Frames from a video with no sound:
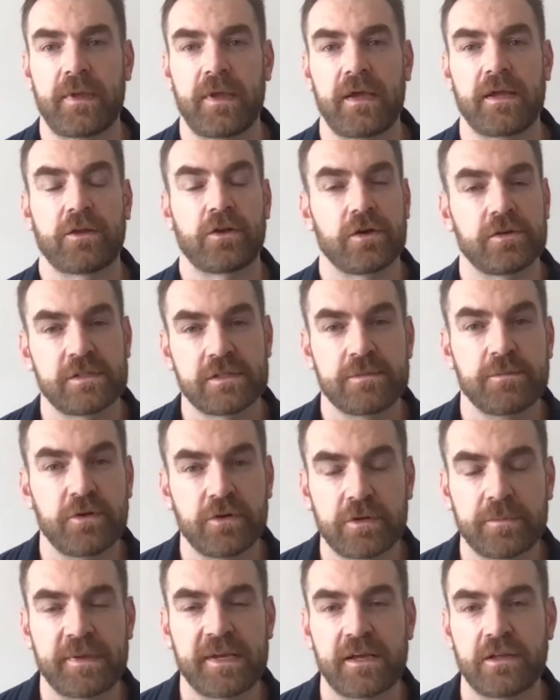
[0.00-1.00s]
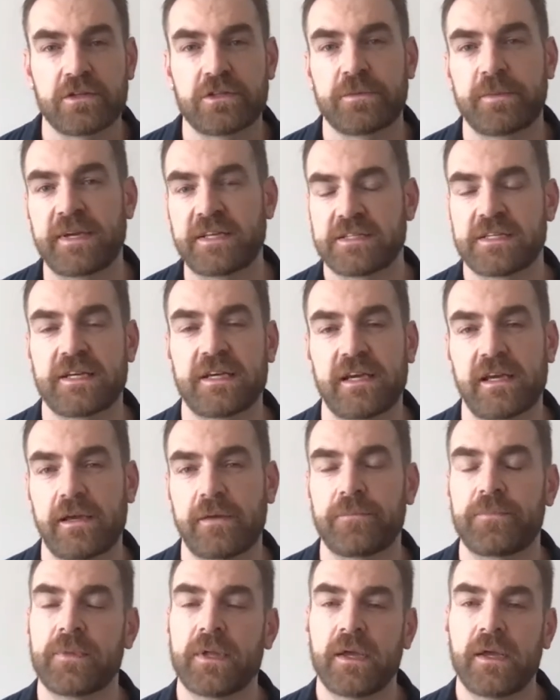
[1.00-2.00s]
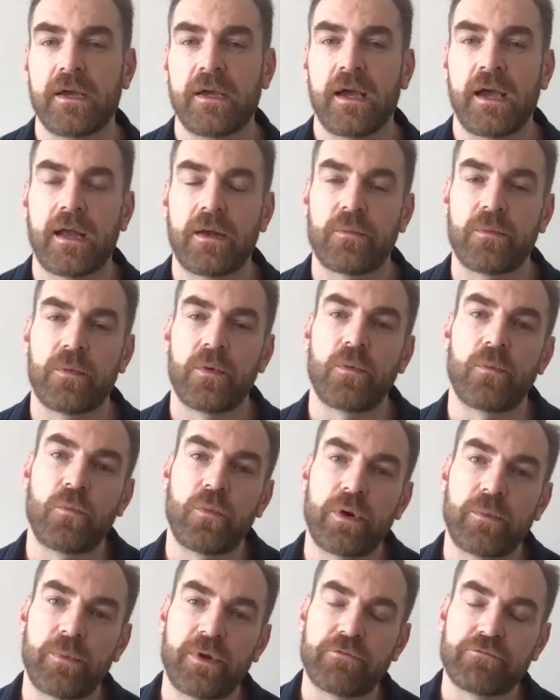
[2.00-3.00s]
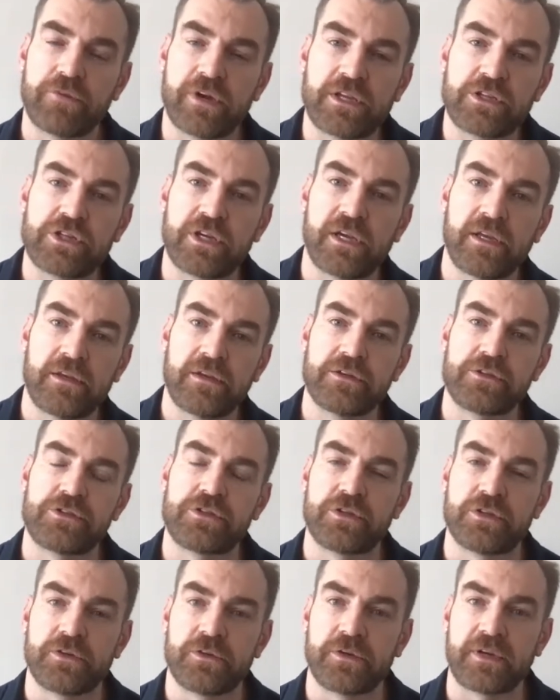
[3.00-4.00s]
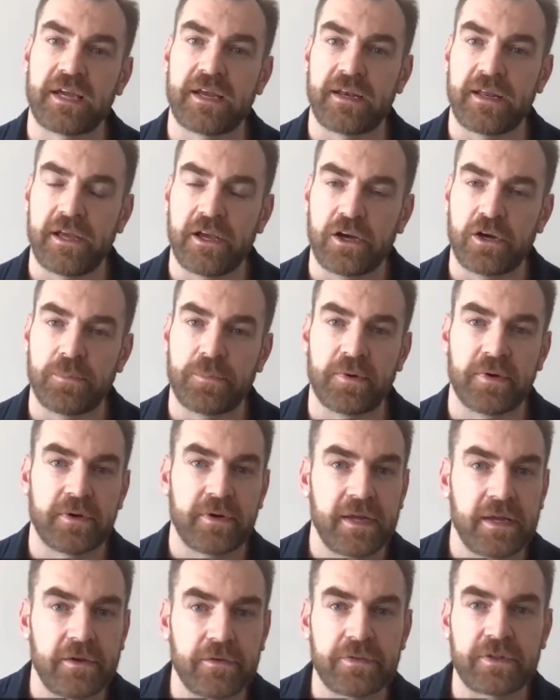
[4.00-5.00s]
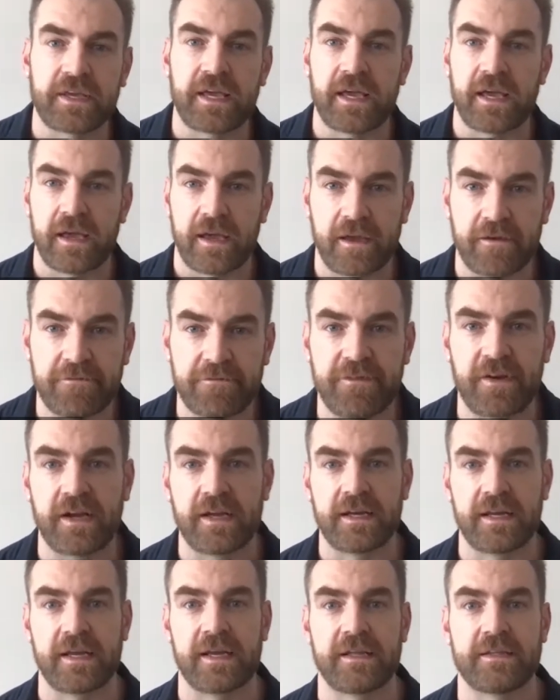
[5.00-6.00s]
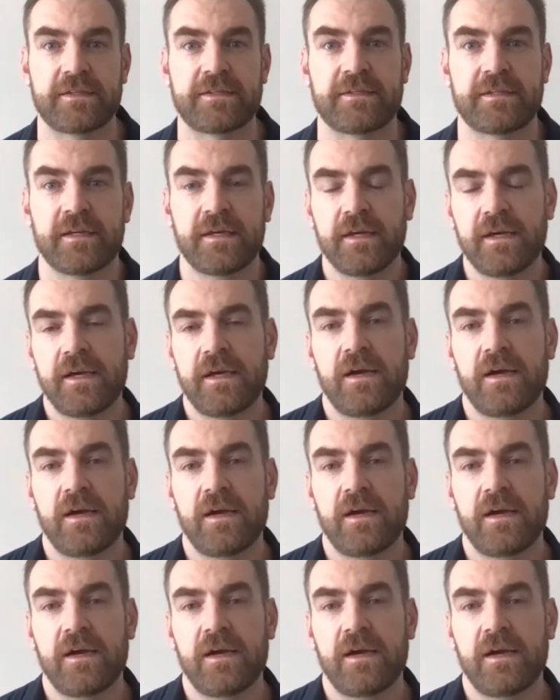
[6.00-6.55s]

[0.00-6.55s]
It costs more to be LGBT. And when we reach in to get help on healthcare, finance,